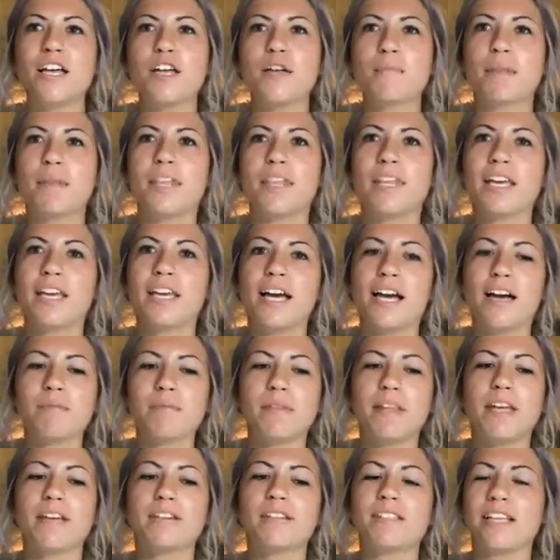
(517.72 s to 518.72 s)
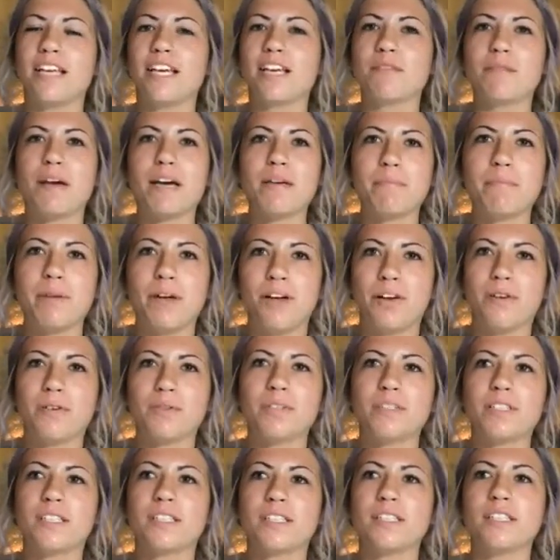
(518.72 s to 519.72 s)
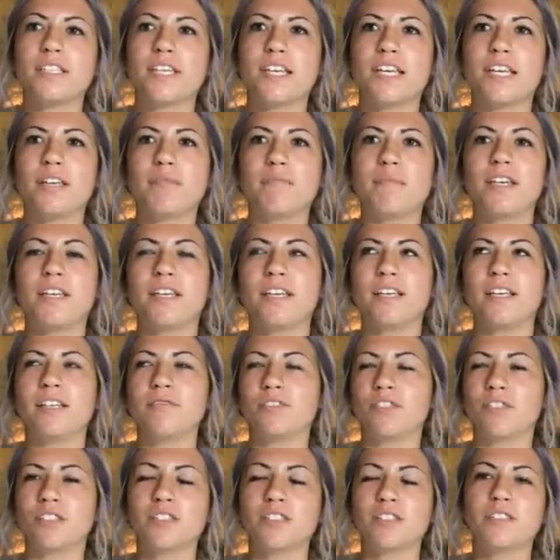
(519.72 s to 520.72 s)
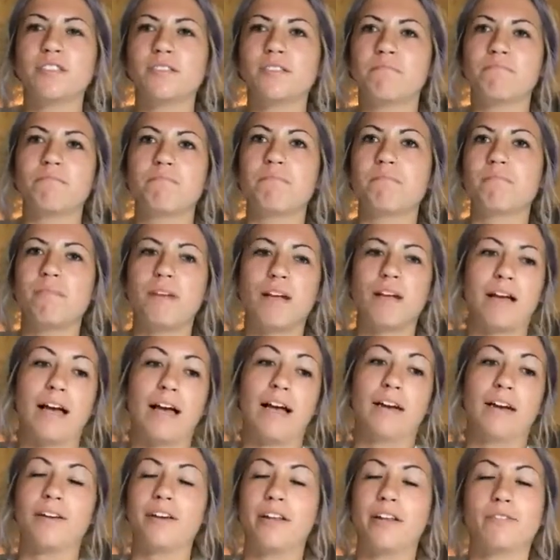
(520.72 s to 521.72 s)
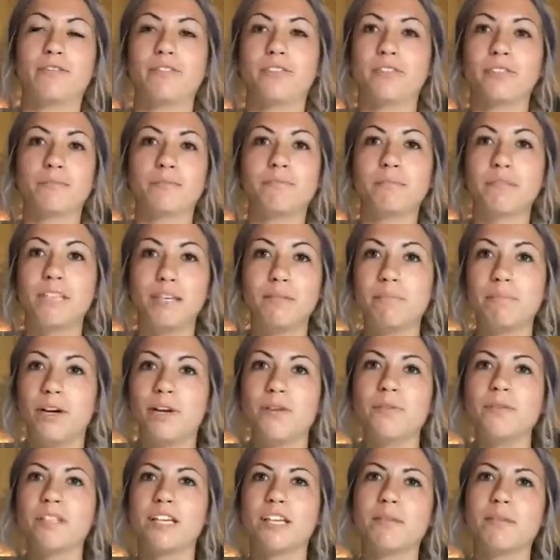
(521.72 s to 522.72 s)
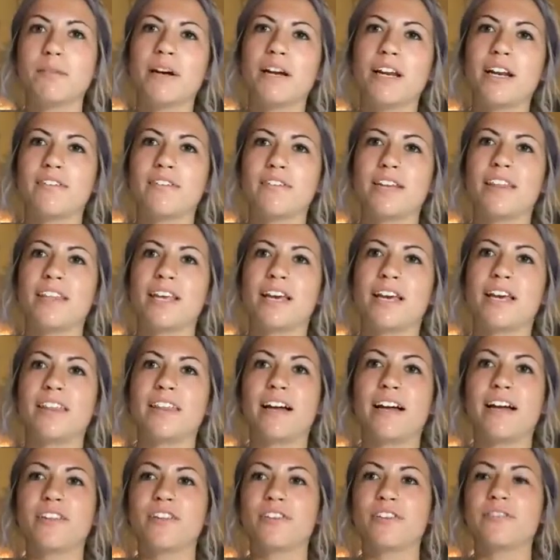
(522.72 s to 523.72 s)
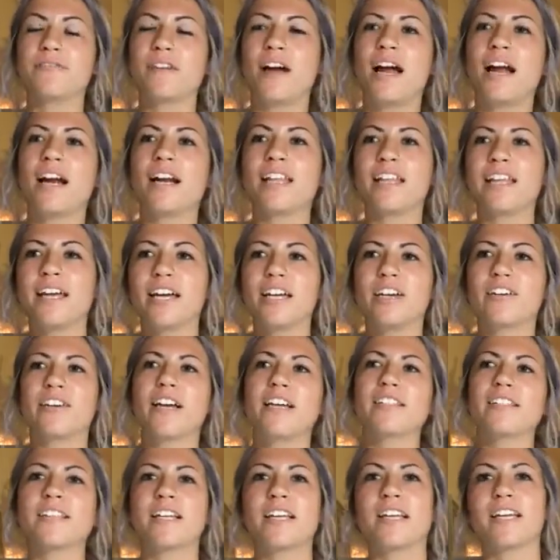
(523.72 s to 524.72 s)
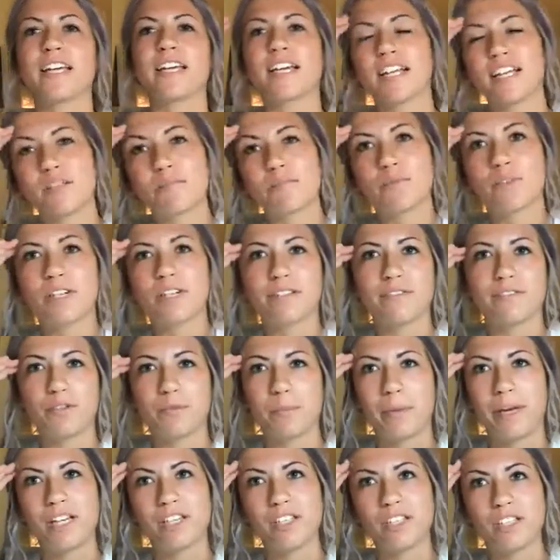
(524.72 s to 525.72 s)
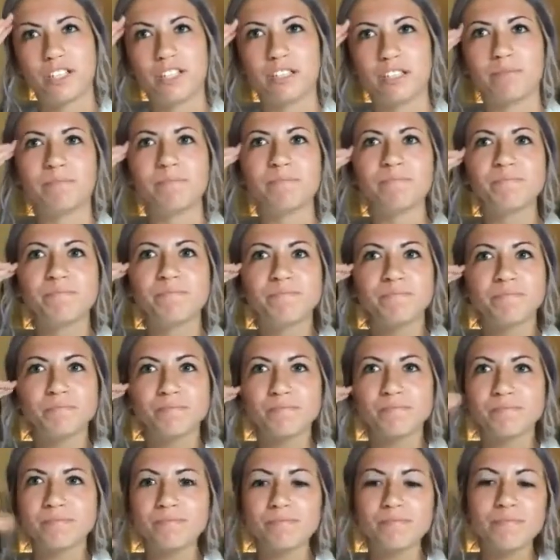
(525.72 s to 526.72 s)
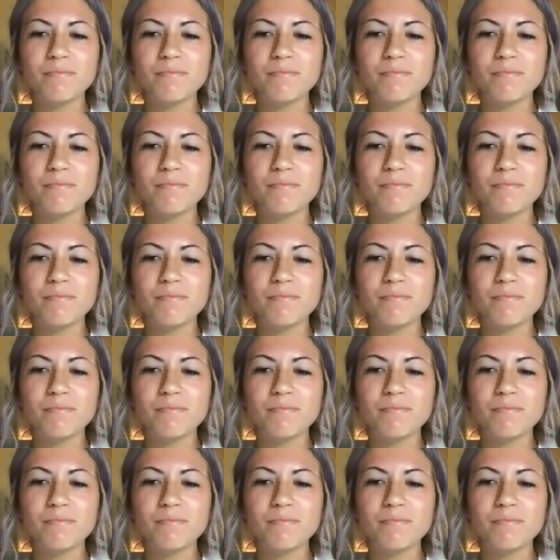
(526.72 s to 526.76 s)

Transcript: But they kept like seeing my post and seeing me just, I don't know, just keep posting about everything. And now they're finally interested in getting more information. Yeah.